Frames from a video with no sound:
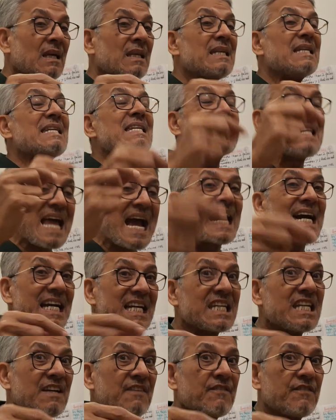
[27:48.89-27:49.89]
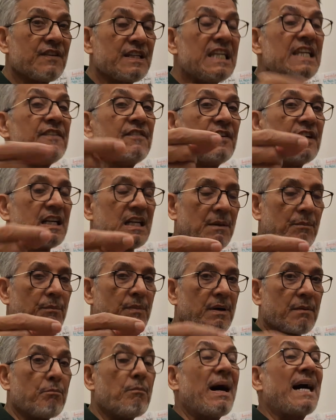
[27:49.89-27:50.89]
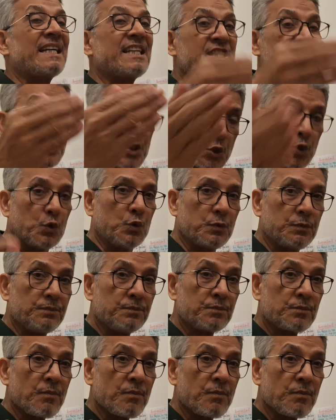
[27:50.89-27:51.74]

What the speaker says: negative even number, -2,